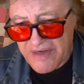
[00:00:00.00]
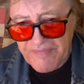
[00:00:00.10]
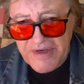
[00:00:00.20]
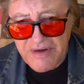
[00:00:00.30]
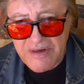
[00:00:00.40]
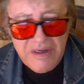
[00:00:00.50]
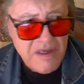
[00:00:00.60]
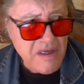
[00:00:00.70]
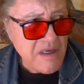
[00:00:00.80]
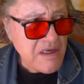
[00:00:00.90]
I've been
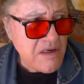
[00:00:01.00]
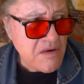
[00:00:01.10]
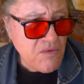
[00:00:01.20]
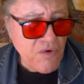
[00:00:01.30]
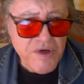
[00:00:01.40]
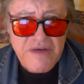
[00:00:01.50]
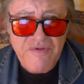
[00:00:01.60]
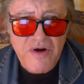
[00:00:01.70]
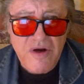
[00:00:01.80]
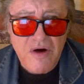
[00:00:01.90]
working
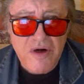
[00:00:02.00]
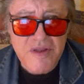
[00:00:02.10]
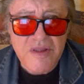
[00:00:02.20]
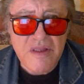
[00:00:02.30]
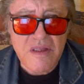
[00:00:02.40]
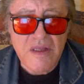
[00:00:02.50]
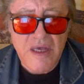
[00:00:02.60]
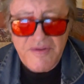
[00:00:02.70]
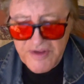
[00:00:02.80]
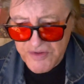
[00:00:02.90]
very hard
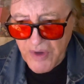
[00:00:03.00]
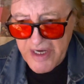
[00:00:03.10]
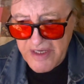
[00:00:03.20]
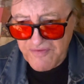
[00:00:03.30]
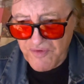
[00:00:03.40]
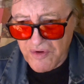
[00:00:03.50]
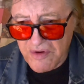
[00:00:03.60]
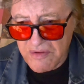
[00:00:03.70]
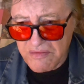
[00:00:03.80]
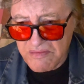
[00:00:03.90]
at this racket
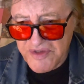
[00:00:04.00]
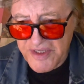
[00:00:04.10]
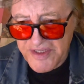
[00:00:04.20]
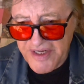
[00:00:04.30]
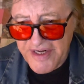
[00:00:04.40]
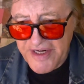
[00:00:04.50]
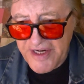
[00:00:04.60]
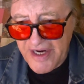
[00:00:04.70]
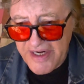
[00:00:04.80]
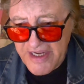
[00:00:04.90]
since
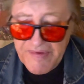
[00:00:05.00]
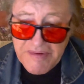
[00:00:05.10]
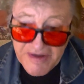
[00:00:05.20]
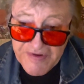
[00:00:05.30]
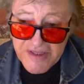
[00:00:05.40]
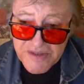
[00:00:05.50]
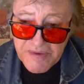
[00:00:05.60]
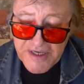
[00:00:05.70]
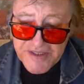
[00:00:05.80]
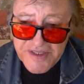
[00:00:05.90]
1990. I've been living in this
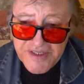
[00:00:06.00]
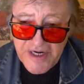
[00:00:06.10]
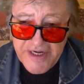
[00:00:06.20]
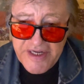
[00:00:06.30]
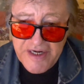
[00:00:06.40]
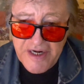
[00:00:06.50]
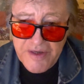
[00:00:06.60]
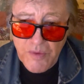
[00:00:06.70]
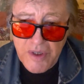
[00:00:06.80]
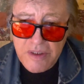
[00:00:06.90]
place since 90,
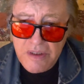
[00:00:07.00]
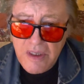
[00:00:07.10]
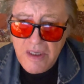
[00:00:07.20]
91.